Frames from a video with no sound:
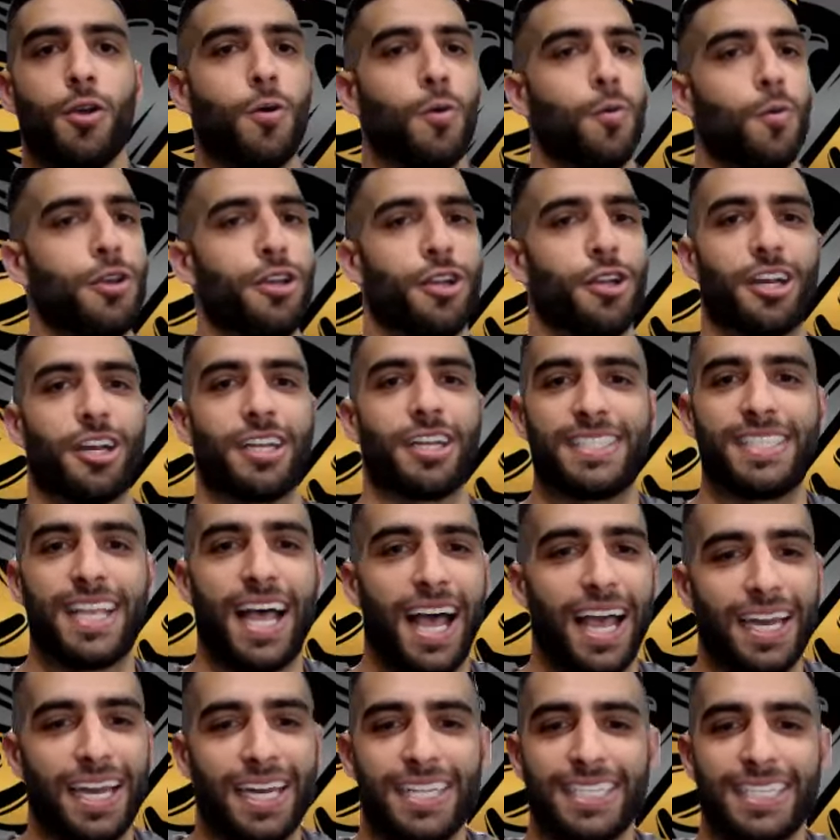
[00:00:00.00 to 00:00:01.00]
when your
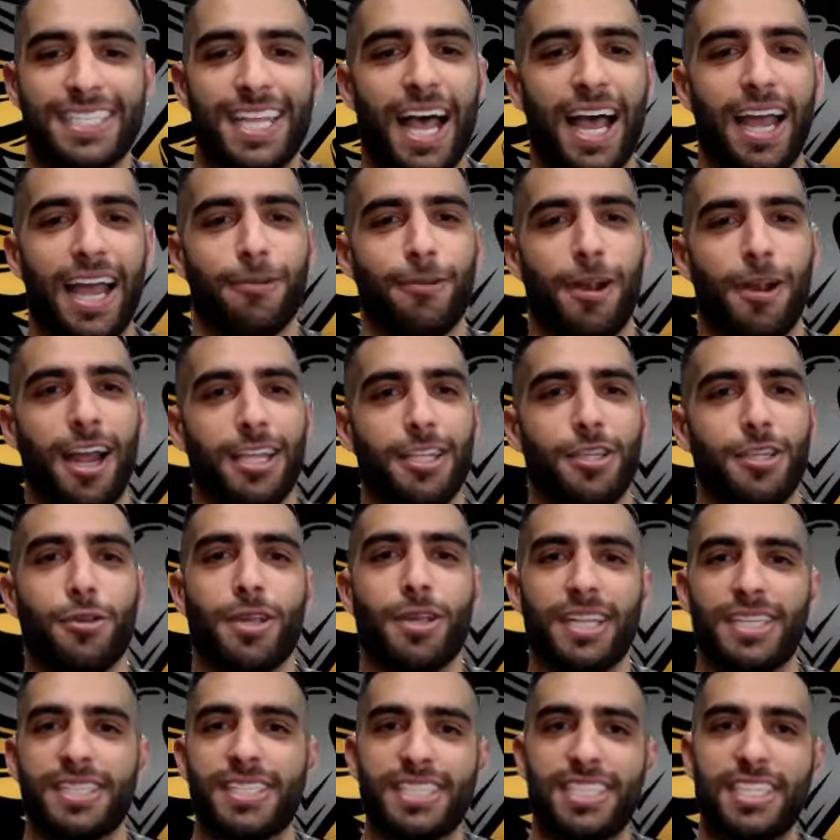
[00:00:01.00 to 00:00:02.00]
anxiety is high, right, you
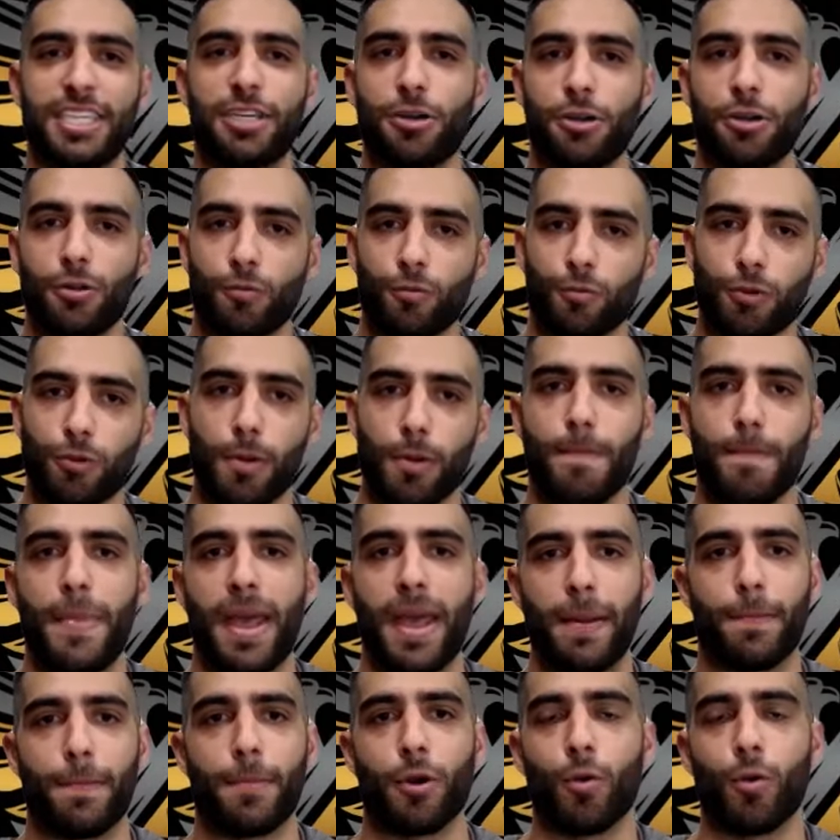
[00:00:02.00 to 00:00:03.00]
can still
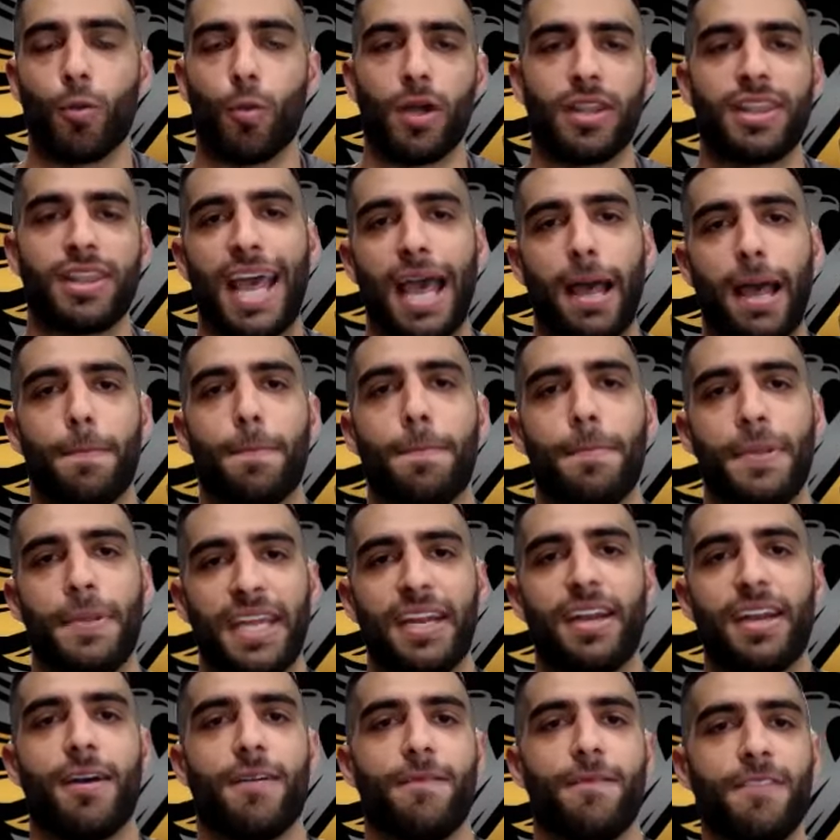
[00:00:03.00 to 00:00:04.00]
remember what that
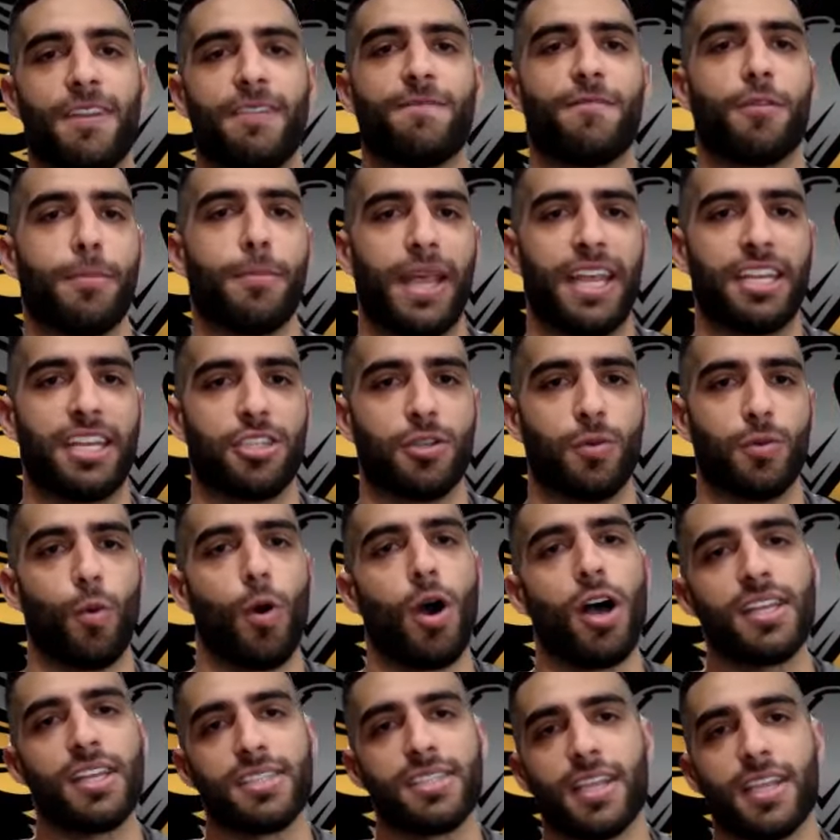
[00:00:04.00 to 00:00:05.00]
bit of information
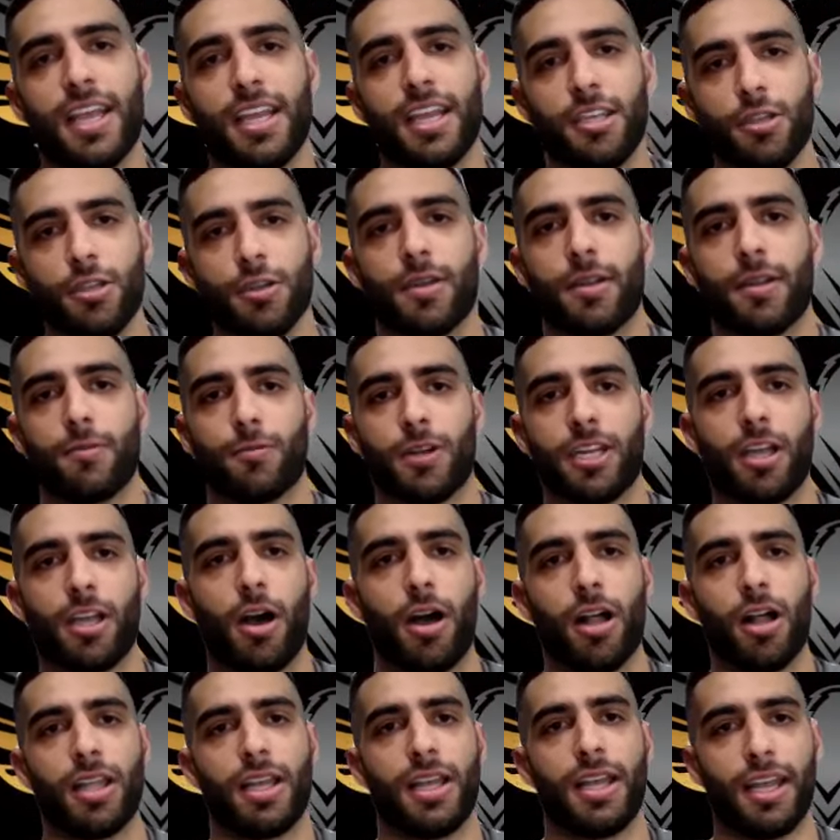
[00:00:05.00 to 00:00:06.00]
was and you can
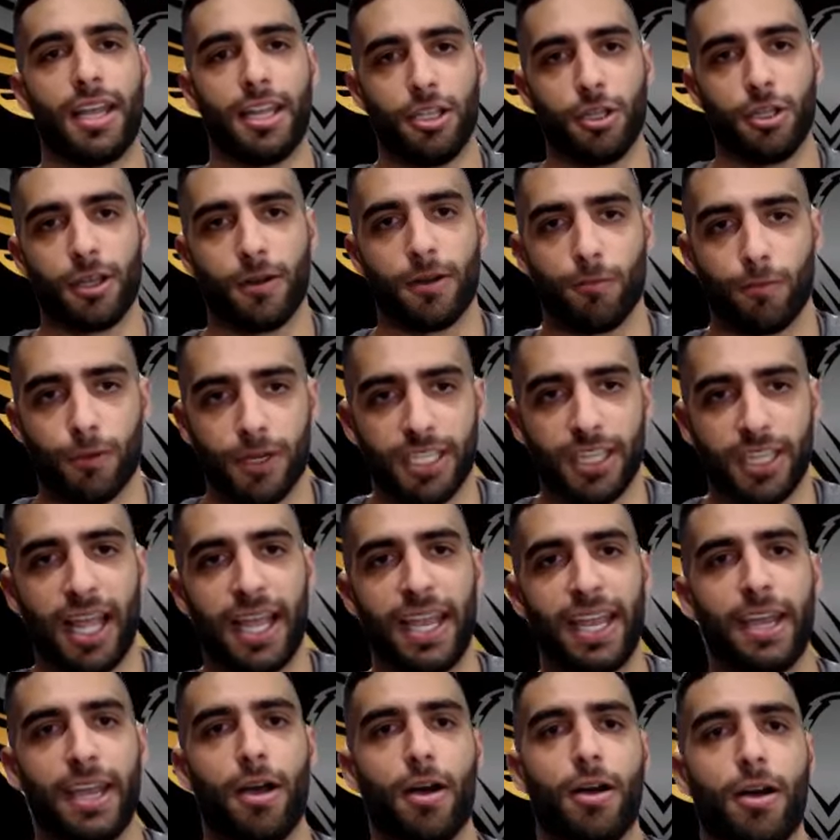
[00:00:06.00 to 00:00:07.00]
recall it and you can
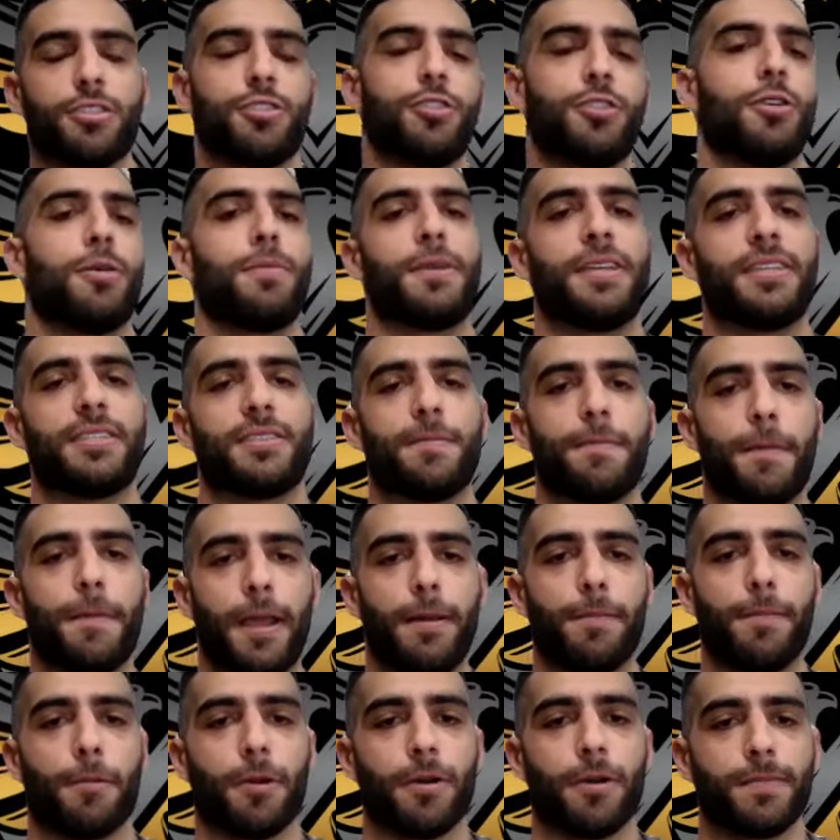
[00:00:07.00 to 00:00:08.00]
relay it onto a piece of
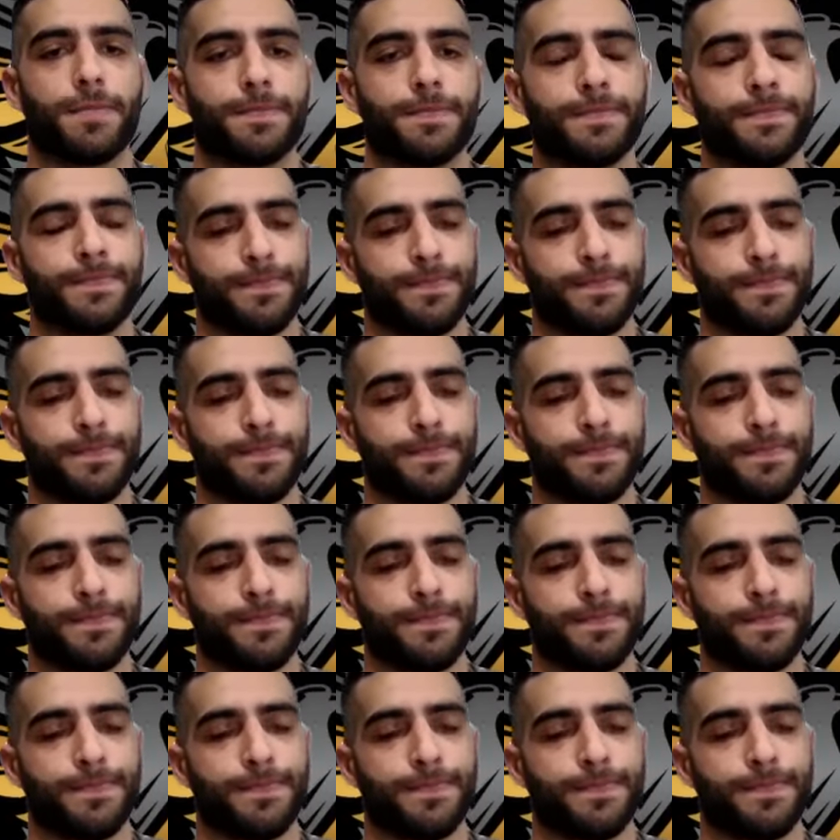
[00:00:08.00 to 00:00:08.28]
paper.